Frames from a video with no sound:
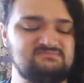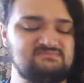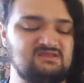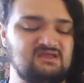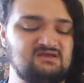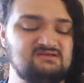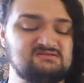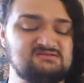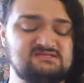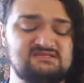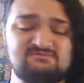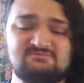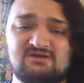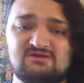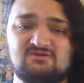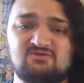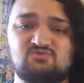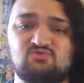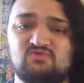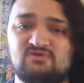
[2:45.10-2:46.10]
it seemed
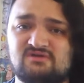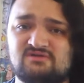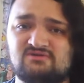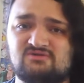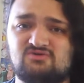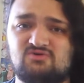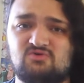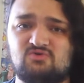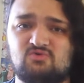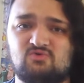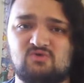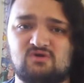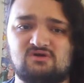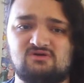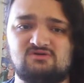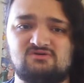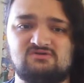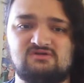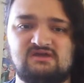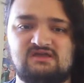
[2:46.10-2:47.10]
like a really cool
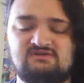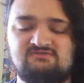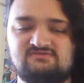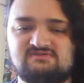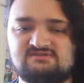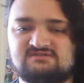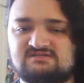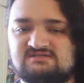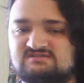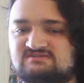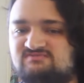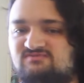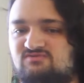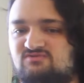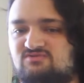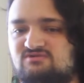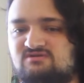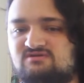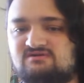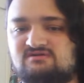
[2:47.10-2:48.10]
world, even just
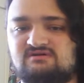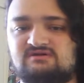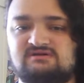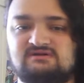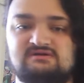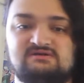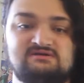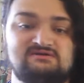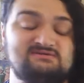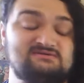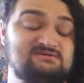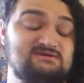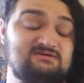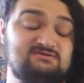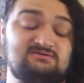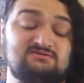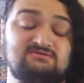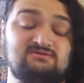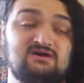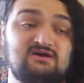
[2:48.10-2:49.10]
for, I
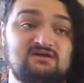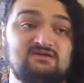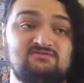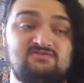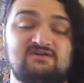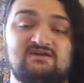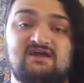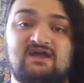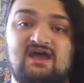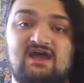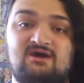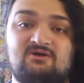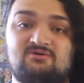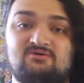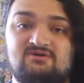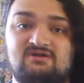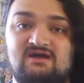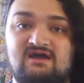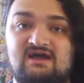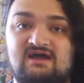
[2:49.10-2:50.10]
don't know, not even an
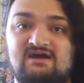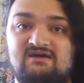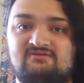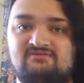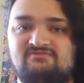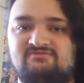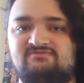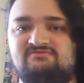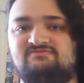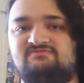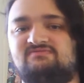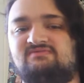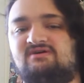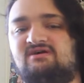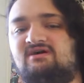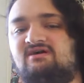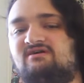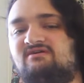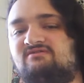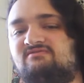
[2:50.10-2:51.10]
hour and a half
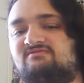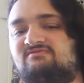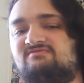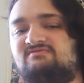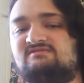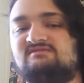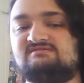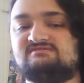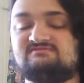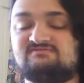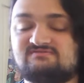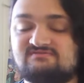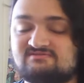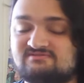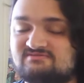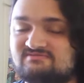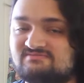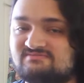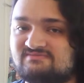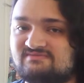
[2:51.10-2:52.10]
of this
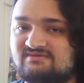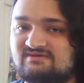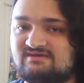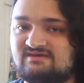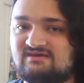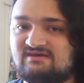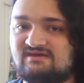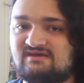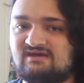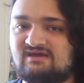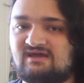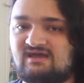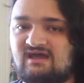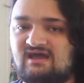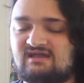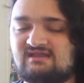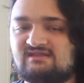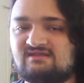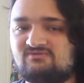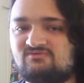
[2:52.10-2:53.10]
film.
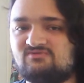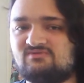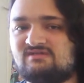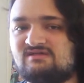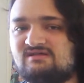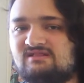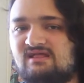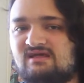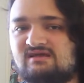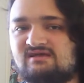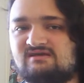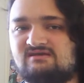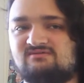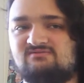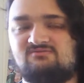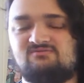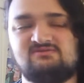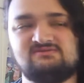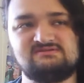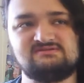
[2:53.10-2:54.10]
I did really like it.
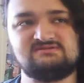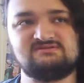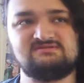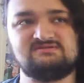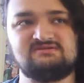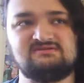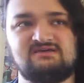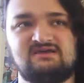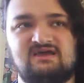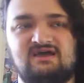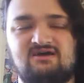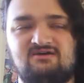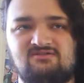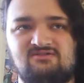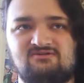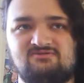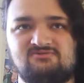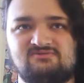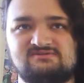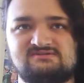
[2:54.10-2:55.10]
Was how
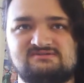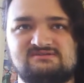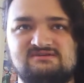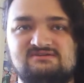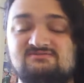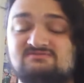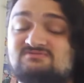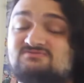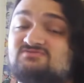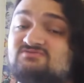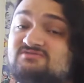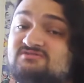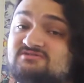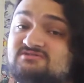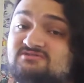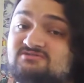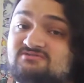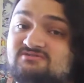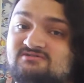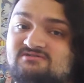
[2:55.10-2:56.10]
long was it? It was really
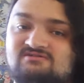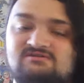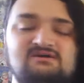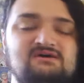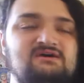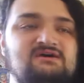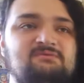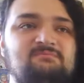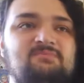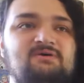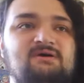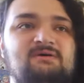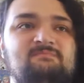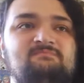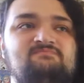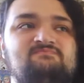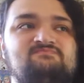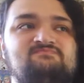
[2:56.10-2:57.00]
short. But